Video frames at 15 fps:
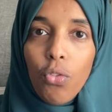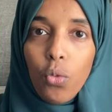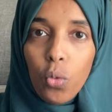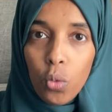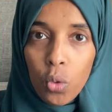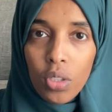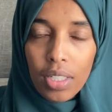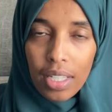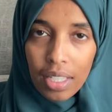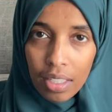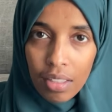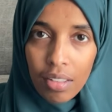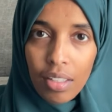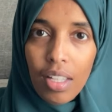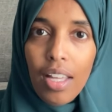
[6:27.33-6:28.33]
rule
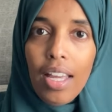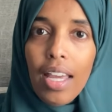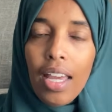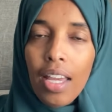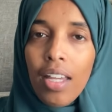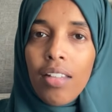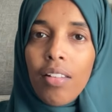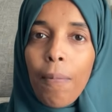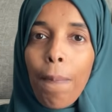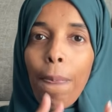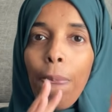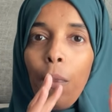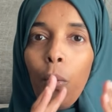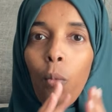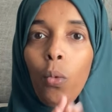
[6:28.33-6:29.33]
is
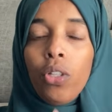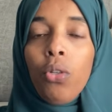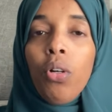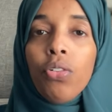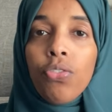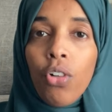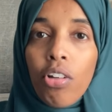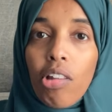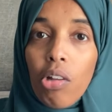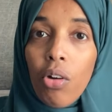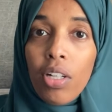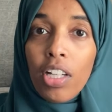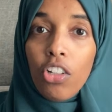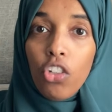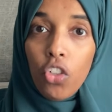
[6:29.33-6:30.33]
when you're first learning
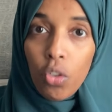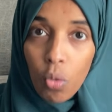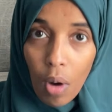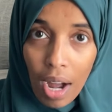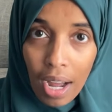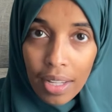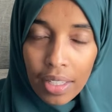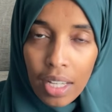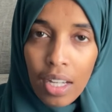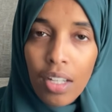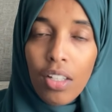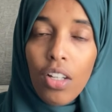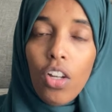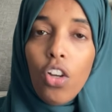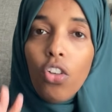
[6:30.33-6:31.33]
a new ayah,
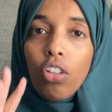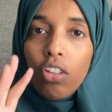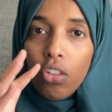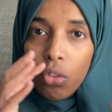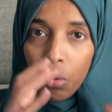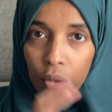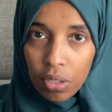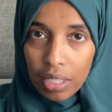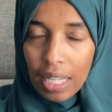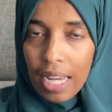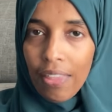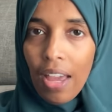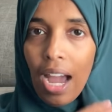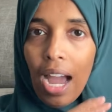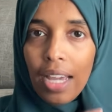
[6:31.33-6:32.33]
you say
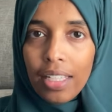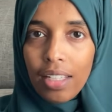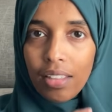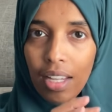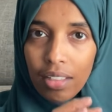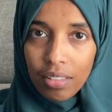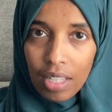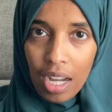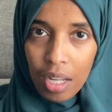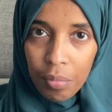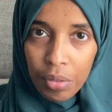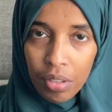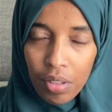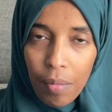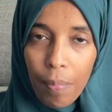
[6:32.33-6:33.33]
the ayah 10
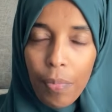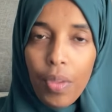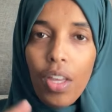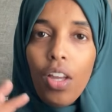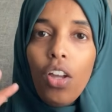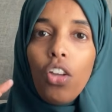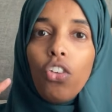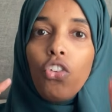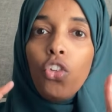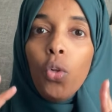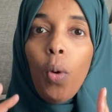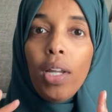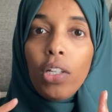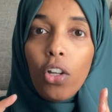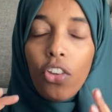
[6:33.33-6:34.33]
times, you
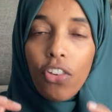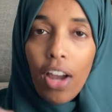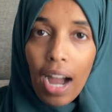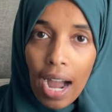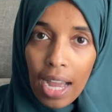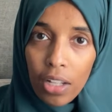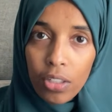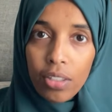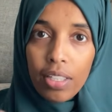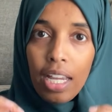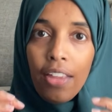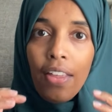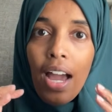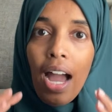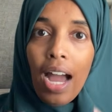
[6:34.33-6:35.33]
and your child say
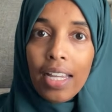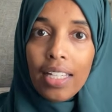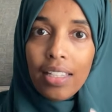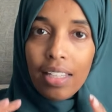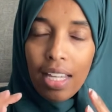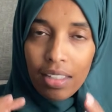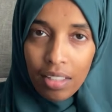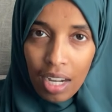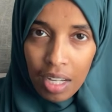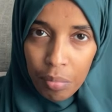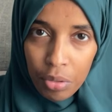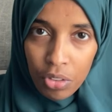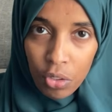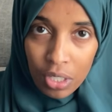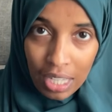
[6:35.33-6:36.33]
the ayah 10 times
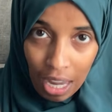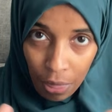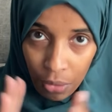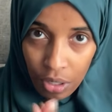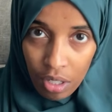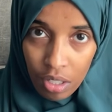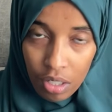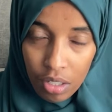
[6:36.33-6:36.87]
together,